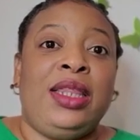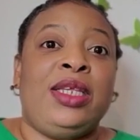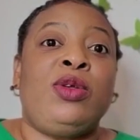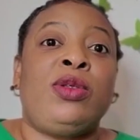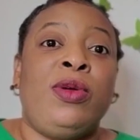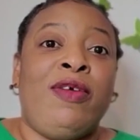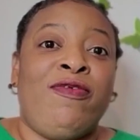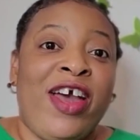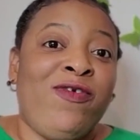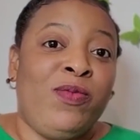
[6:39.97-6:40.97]
There's also a
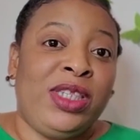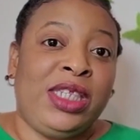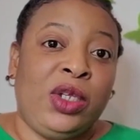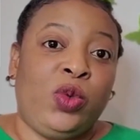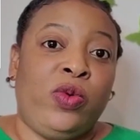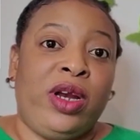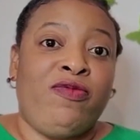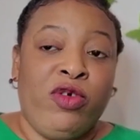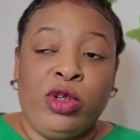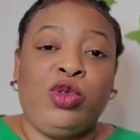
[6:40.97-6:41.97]
5% one. I
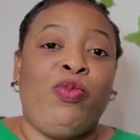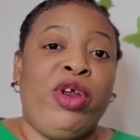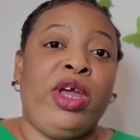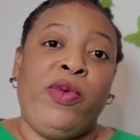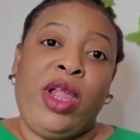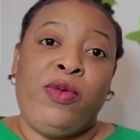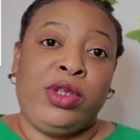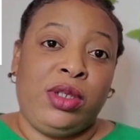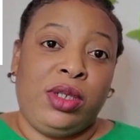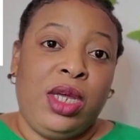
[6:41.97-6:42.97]
forgot to bring it when I
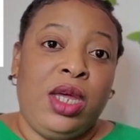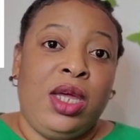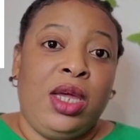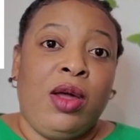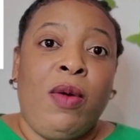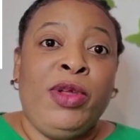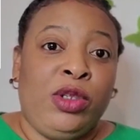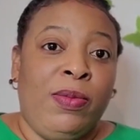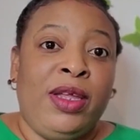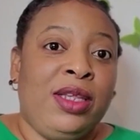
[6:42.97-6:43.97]
was coming
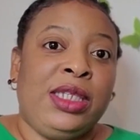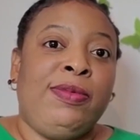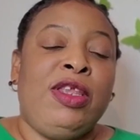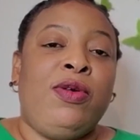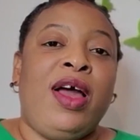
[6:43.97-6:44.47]
to make this video.